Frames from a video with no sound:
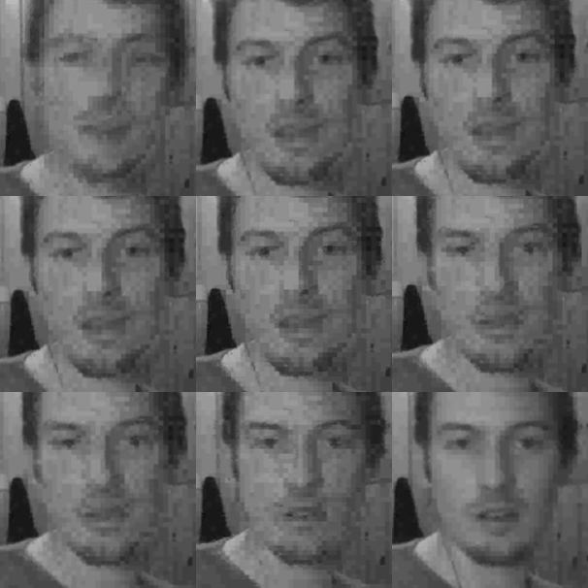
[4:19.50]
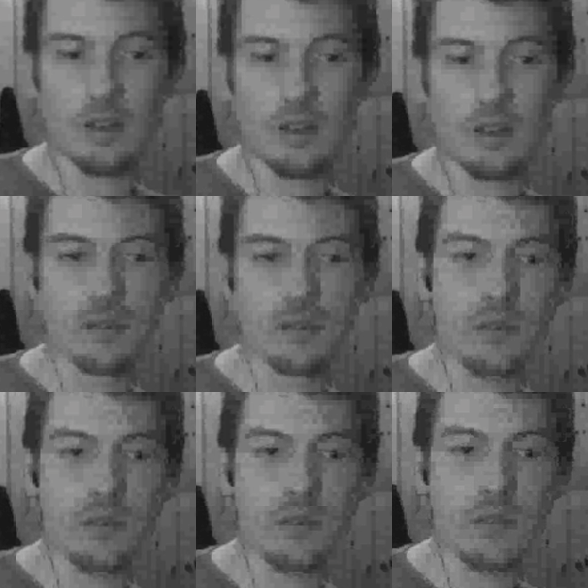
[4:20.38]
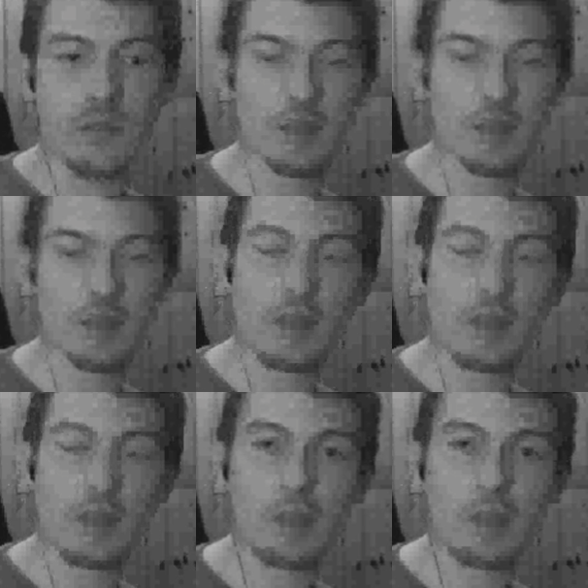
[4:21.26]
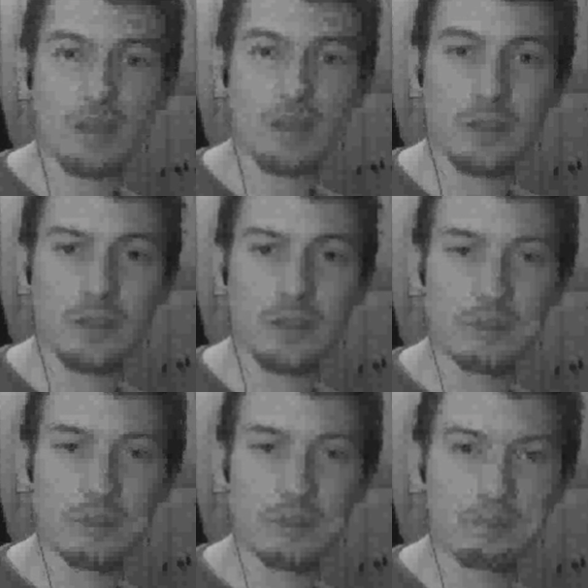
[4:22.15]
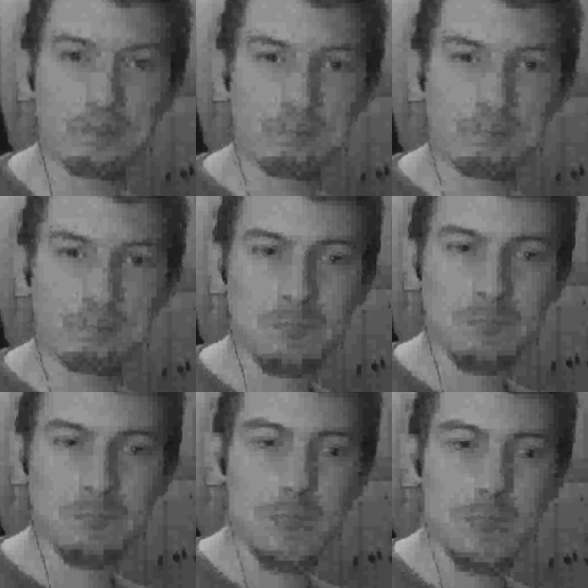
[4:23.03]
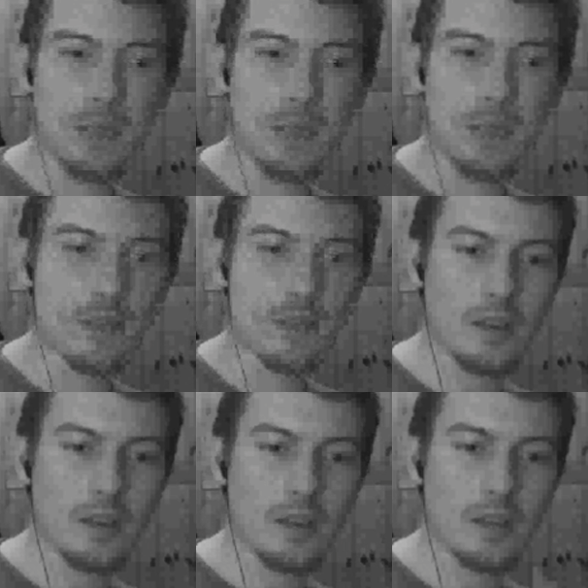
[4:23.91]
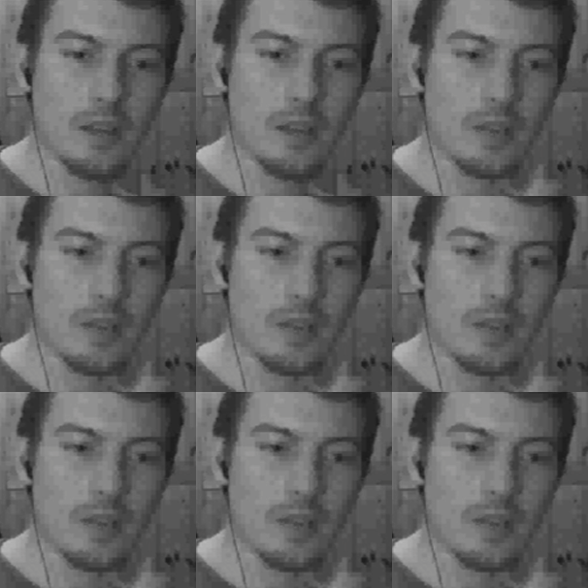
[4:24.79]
uh, survive, has survival benefits. And this is